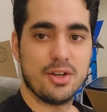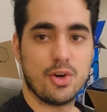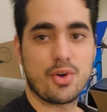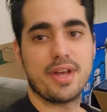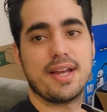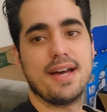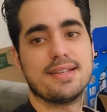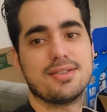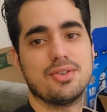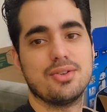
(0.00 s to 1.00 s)
Okay
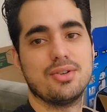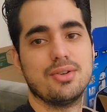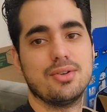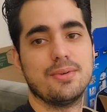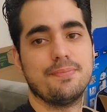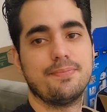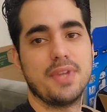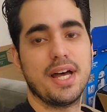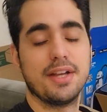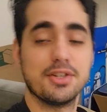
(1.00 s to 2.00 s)
guys, so
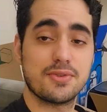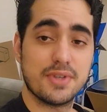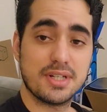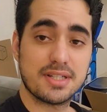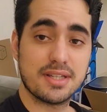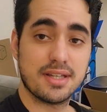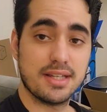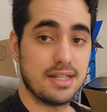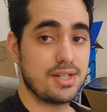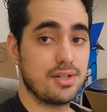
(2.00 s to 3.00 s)
I just finished the
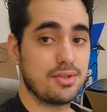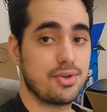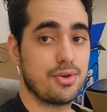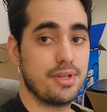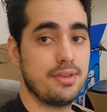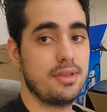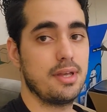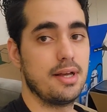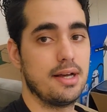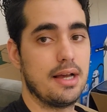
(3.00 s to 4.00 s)
initial sorting.
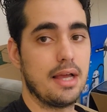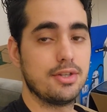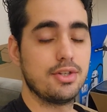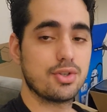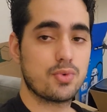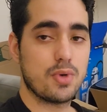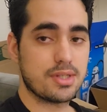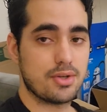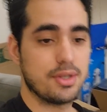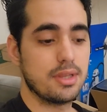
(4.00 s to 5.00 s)
Uh, I just was
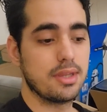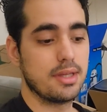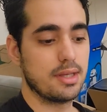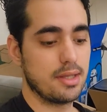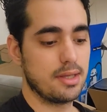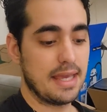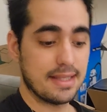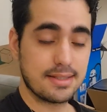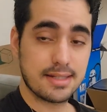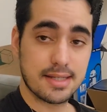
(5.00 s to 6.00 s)
sorting the
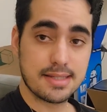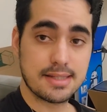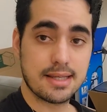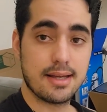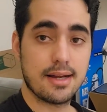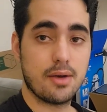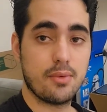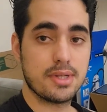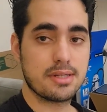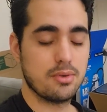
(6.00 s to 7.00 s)
edges and I
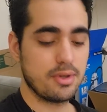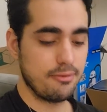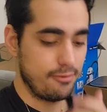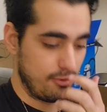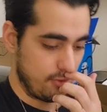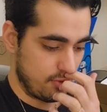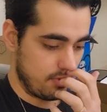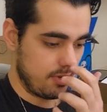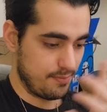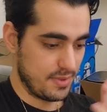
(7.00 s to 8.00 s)
was looking
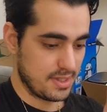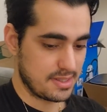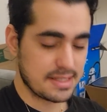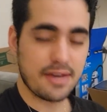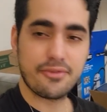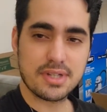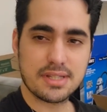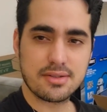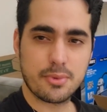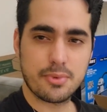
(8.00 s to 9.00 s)
for the San
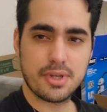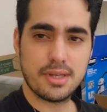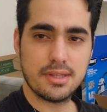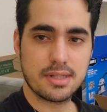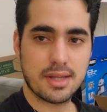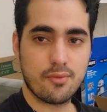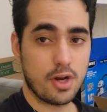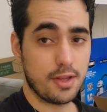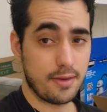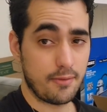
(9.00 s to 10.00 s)
Francisco Bridge and
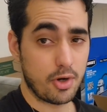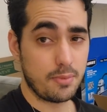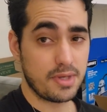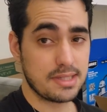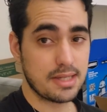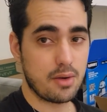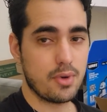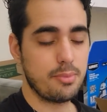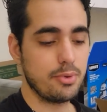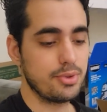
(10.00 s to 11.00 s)
one of the monuments that I
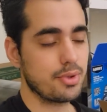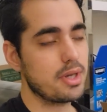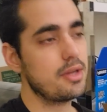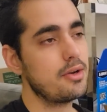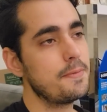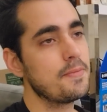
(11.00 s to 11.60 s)
want to put together.